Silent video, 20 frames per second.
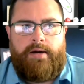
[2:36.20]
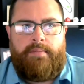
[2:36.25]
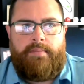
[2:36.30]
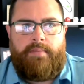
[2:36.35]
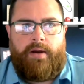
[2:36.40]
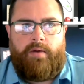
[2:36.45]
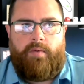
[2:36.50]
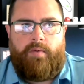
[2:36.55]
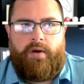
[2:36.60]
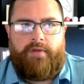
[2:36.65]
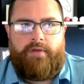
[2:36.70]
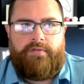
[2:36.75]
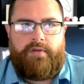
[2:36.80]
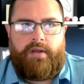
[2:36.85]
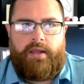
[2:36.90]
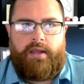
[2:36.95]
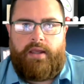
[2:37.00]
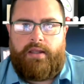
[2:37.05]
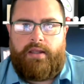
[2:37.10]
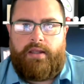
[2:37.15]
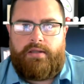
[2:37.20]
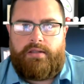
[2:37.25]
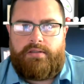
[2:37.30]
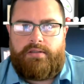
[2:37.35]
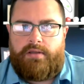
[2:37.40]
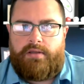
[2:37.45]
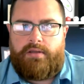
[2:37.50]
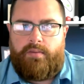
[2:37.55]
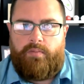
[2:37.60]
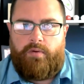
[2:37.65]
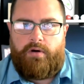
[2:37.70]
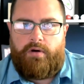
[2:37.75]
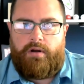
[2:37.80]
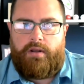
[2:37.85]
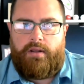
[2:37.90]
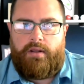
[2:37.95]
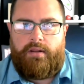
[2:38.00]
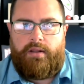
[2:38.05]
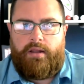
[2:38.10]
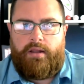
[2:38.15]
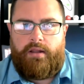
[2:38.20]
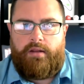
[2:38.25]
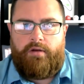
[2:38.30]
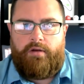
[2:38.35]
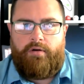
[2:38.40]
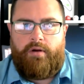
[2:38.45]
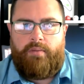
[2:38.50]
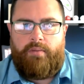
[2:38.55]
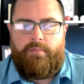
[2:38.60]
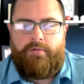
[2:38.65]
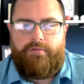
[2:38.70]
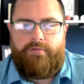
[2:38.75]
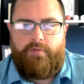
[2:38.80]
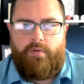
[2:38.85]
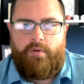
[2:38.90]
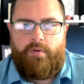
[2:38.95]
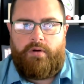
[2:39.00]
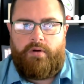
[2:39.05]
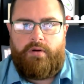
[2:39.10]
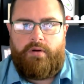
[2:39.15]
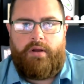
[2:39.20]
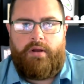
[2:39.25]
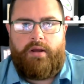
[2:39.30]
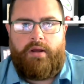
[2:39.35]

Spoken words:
My wife and I had done some work in the Enneagram before,